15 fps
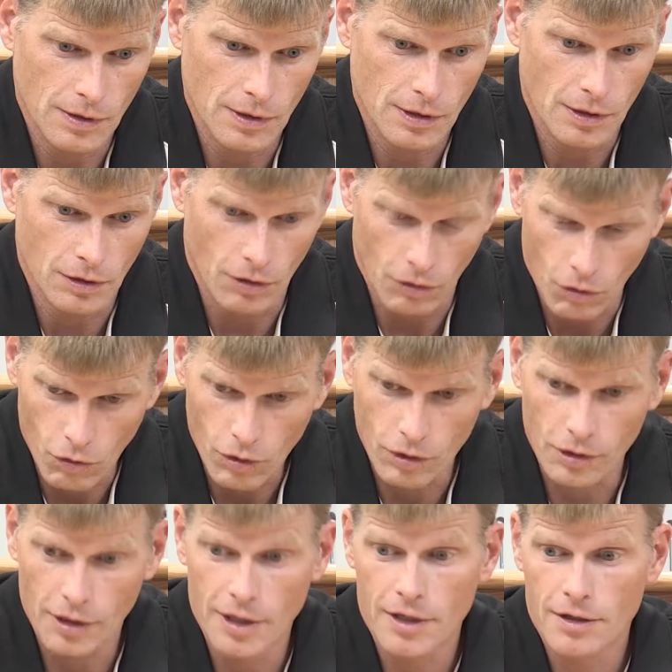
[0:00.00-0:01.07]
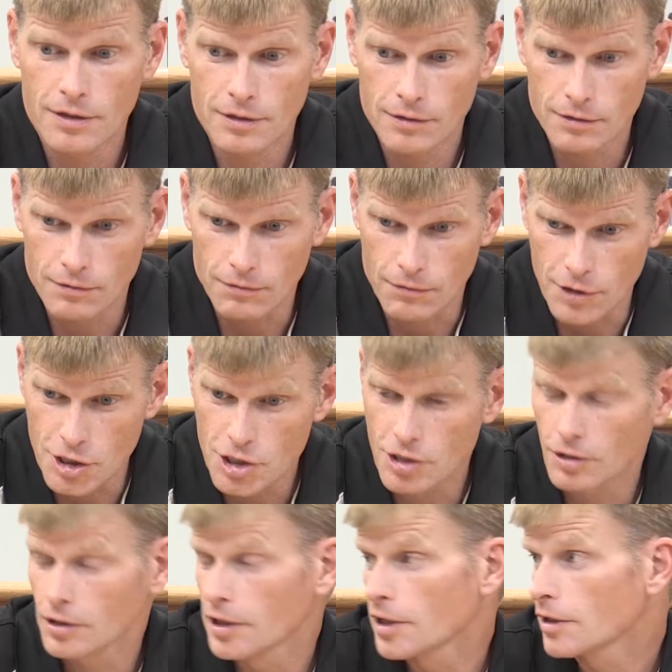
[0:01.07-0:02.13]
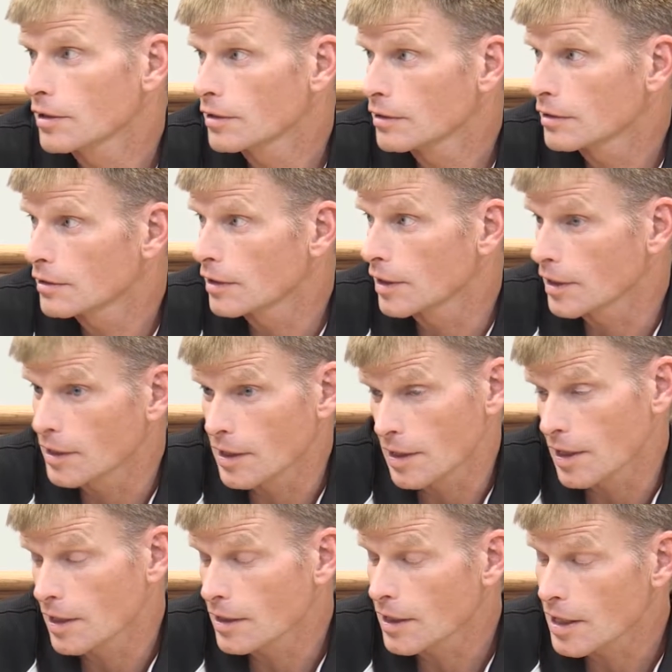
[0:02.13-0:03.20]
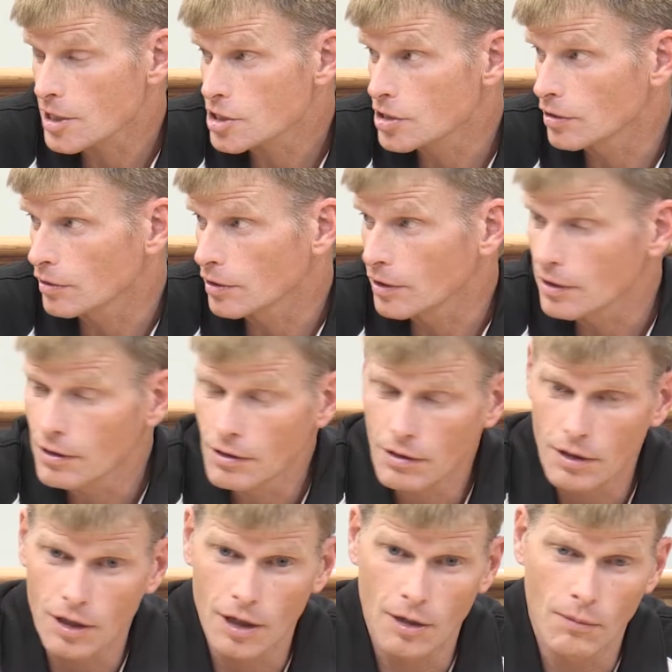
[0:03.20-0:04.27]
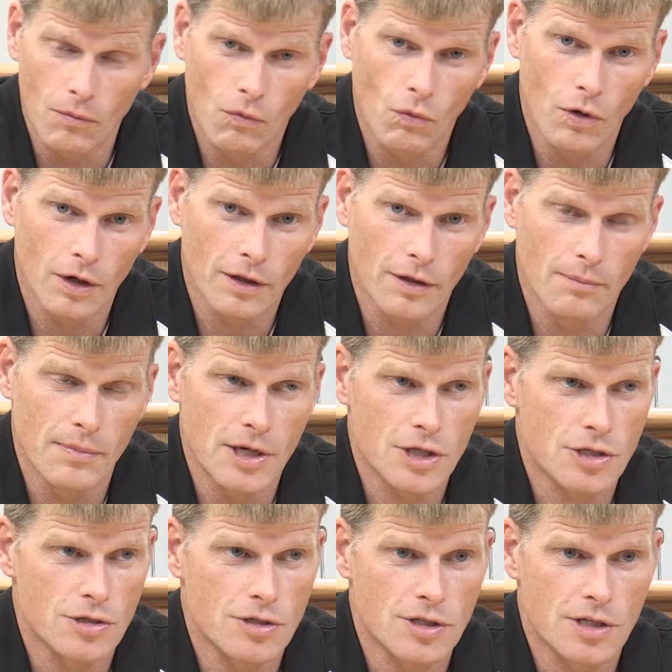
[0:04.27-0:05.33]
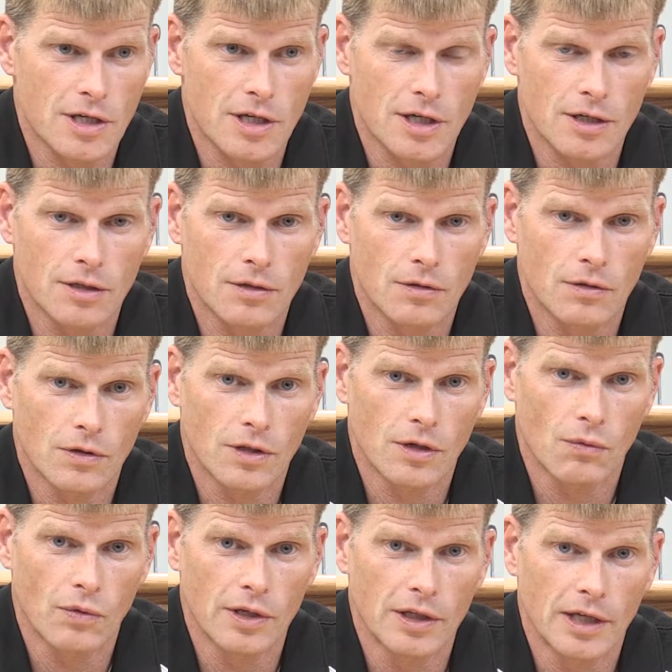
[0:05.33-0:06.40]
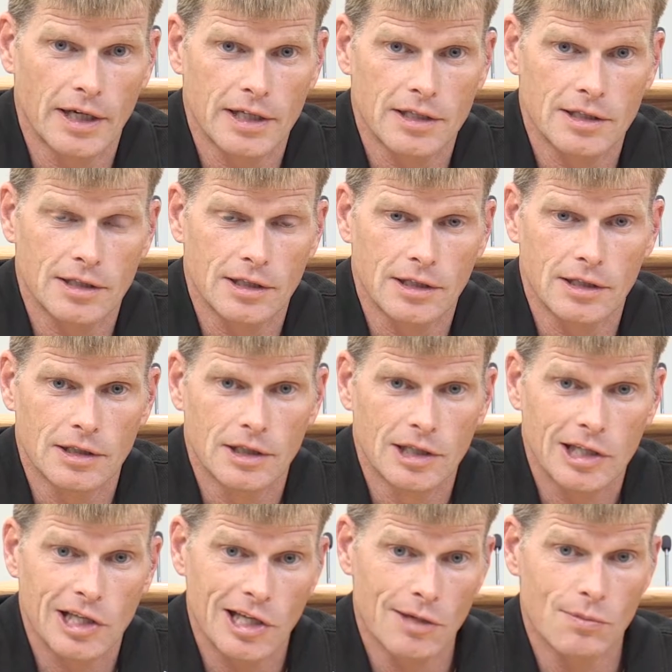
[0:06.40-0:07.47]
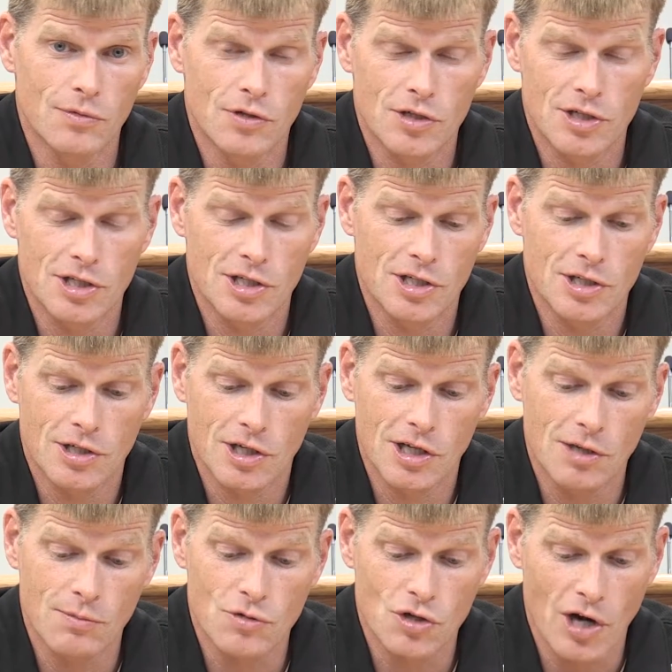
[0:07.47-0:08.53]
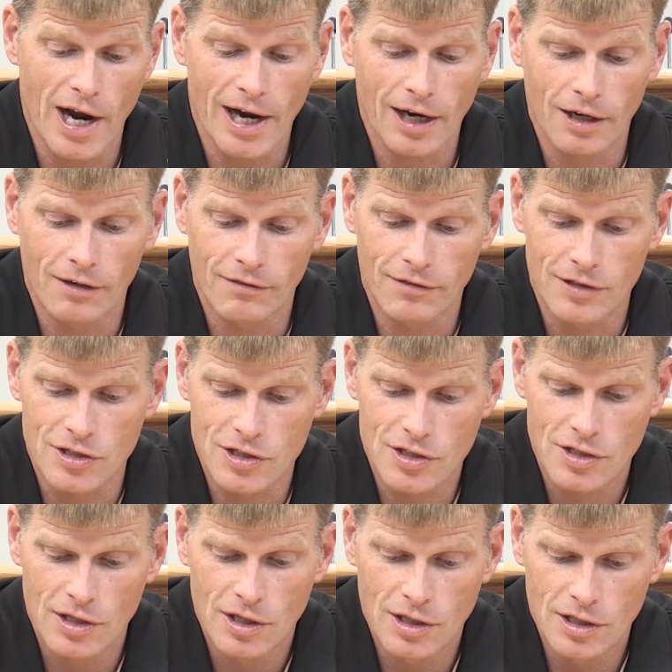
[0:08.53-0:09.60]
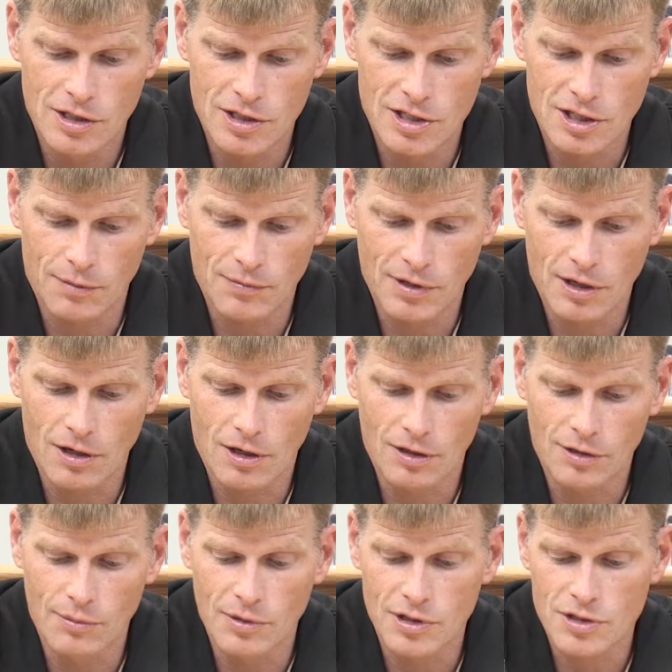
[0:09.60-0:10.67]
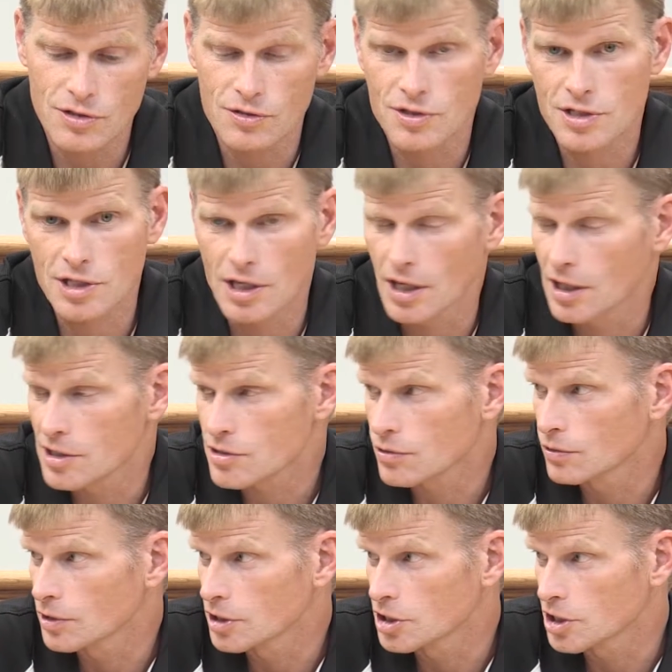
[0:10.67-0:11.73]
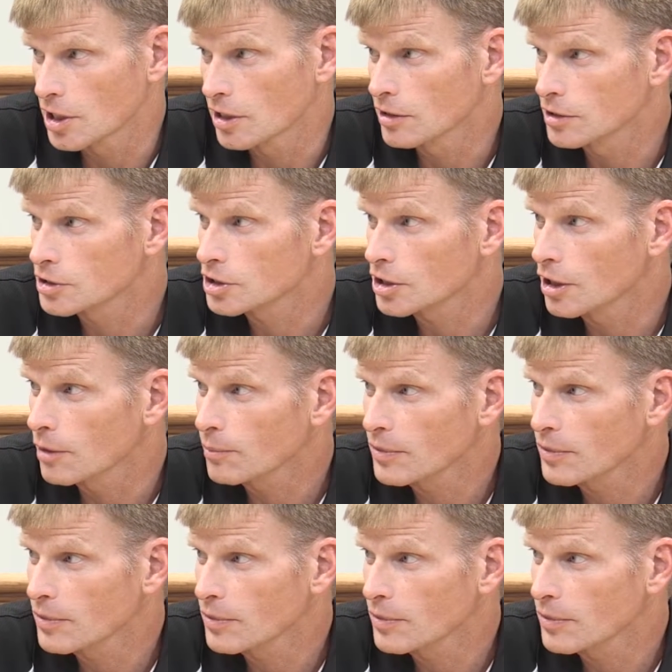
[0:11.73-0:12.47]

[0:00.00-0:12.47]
locally, regionally, and nationally. One of the measures that we like to keep track of is something called the Minnesota State High School League Challenge Cup.